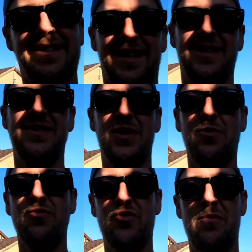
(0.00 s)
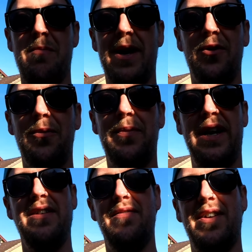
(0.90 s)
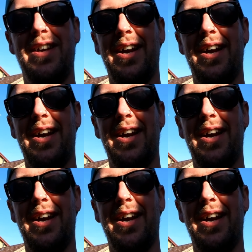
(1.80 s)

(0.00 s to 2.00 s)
here's like a 200 meg update for your